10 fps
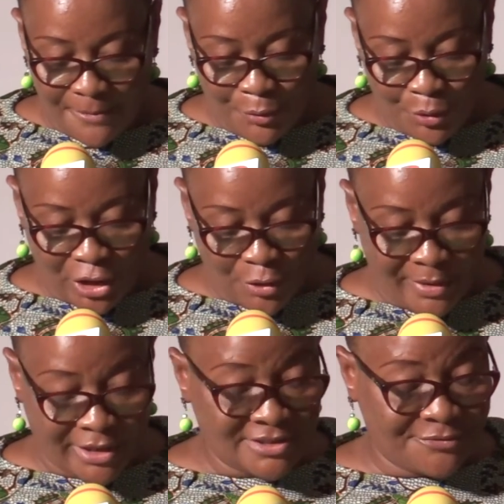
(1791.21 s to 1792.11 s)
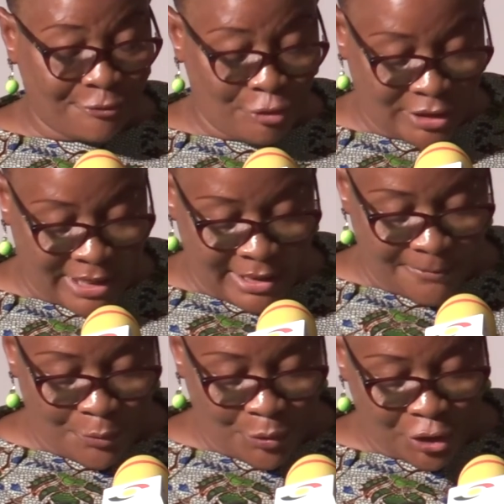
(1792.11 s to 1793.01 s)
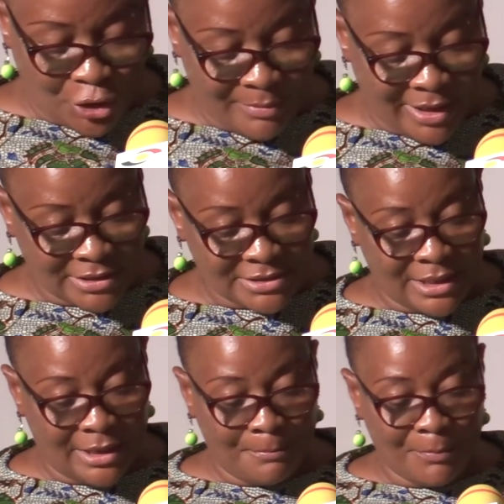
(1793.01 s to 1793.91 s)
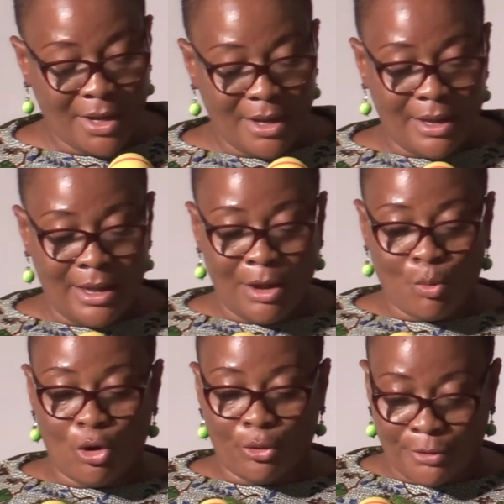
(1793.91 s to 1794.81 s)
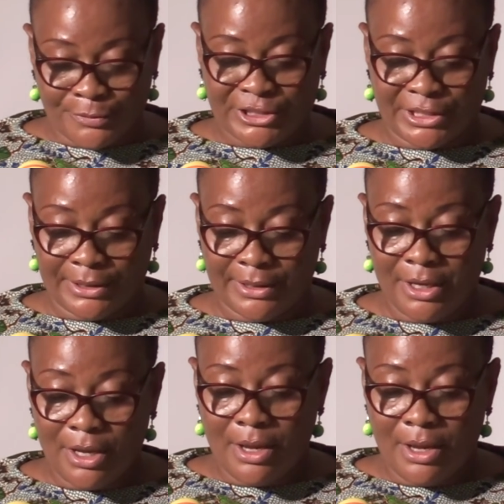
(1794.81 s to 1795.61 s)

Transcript: procurement fraud and procurement corruption.